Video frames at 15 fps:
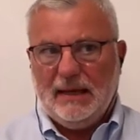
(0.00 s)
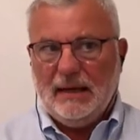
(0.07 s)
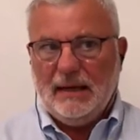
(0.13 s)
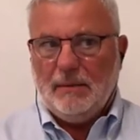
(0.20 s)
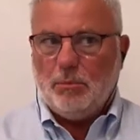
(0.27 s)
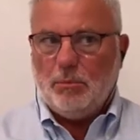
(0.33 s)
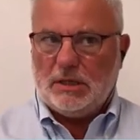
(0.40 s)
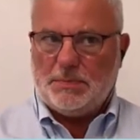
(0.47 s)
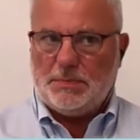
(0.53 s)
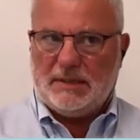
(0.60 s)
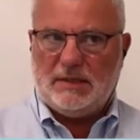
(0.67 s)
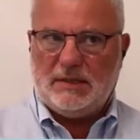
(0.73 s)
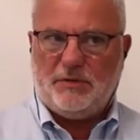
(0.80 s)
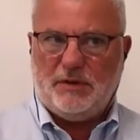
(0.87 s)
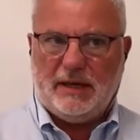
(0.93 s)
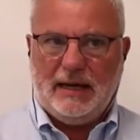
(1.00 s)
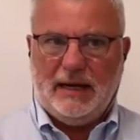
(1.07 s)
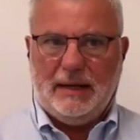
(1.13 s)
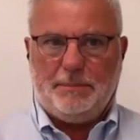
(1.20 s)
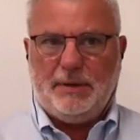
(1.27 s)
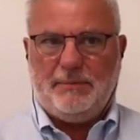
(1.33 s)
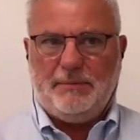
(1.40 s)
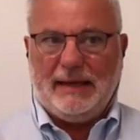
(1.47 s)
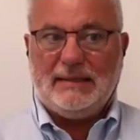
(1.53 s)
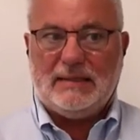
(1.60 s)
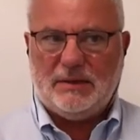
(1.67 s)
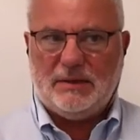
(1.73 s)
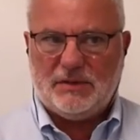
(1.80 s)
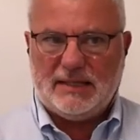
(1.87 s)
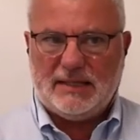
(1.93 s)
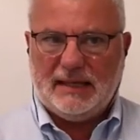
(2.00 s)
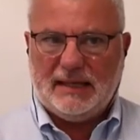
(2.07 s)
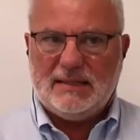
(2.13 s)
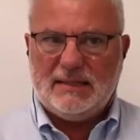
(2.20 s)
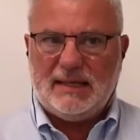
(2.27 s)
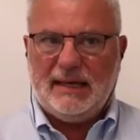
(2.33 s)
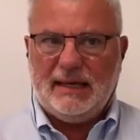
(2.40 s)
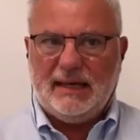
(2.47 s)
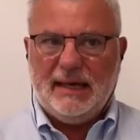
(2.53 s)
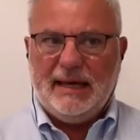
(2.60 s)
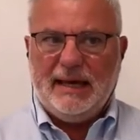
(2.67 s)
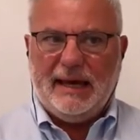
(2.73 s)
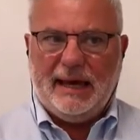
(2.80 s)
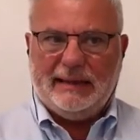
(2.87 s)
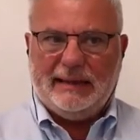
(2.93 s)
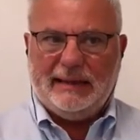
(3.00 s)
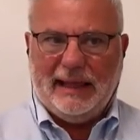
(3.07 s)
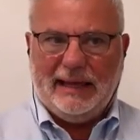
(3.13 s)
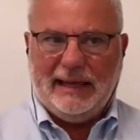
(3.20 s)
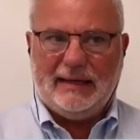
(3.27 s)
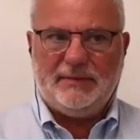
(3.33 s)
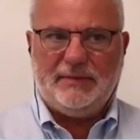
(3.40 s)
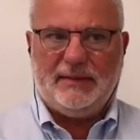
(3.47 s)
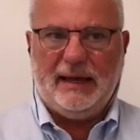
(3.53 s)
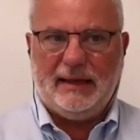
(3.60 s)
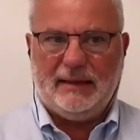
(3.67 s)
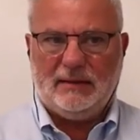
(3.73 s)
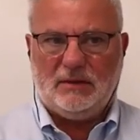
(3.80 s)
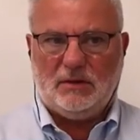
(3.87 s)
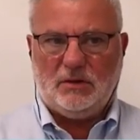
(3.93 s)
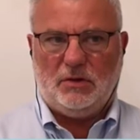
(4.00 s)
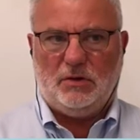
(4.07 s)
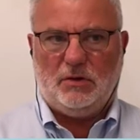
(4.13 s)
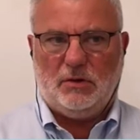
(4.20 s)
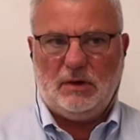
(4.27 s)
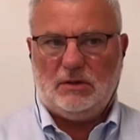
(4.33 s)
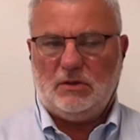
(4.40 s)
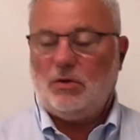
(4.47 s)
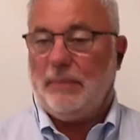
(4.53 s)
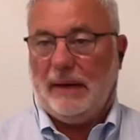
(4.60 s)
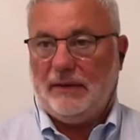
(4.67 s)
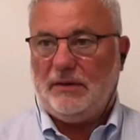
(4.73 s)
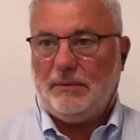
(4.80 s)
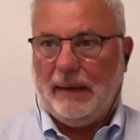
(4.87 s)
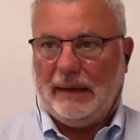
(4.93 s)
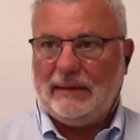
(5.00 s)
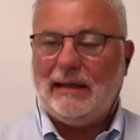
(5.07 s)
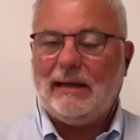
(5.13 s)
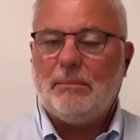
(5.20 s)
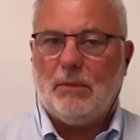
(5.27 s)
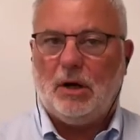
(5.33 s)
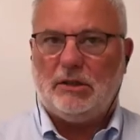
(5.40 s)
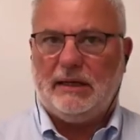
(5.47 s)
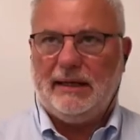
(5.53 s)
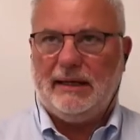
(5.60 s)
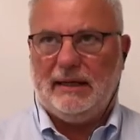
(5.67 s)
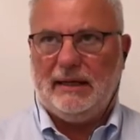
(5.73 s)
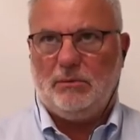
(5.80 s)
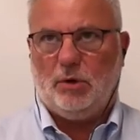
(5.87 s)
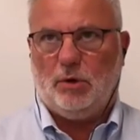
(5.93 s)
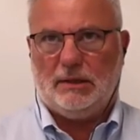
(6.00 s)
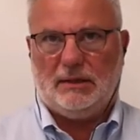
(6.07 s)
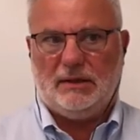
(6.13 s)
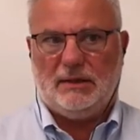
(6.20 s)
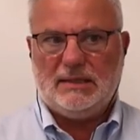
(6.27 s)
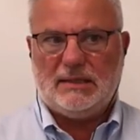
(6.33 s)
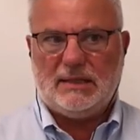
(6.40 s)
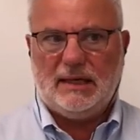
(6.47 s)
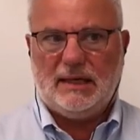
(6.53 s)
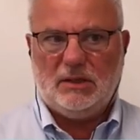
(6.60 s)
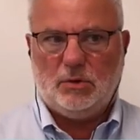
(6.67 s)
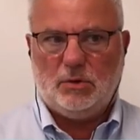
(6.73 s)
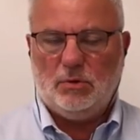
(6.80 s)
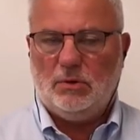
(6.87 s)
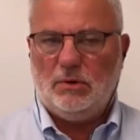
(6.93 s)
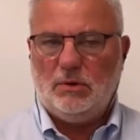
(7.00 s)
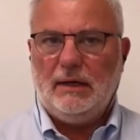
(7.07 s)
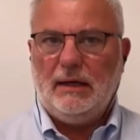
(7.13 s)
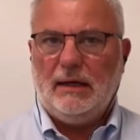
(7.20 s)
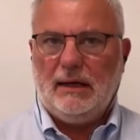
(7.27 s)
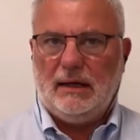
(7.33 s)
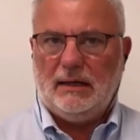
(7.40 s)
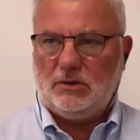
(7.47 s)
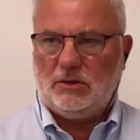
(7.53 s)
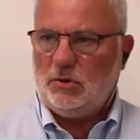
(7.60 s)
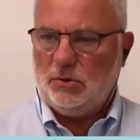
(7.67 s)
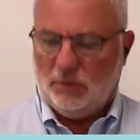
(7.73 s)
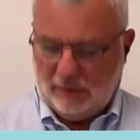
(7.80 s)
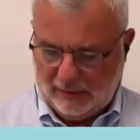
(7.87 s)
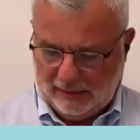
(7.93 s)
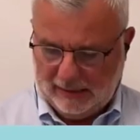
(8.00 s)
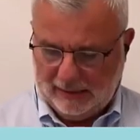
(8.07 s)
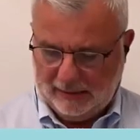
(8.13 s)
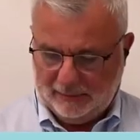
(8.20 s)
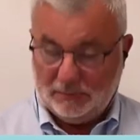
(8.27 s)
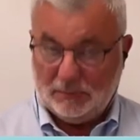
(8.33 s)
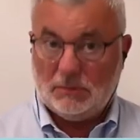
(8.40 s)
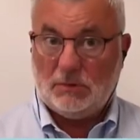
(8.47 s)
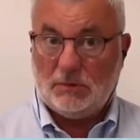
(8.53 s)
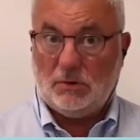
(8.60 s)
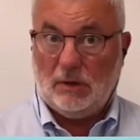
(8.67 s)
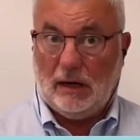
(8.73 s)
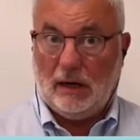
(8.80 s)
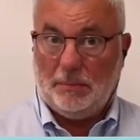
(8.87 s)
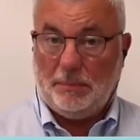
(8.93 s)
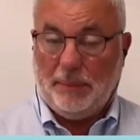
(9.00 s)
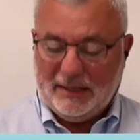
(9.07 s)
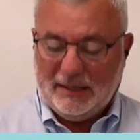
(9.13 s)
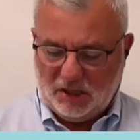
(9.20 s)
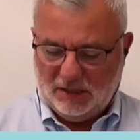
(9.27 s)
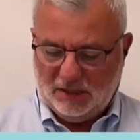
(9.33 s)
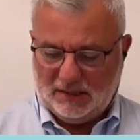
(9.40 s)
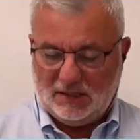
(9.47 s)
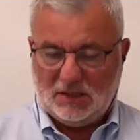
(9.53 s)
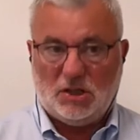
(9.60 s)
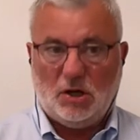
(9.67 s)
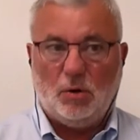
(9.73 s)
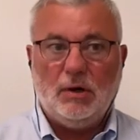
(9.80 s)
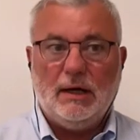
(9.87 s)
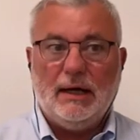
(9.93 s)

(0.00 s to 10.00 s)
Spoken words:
more specifically pervasive sensing, and later then to mathematical modeling and what this can do to our patients. So,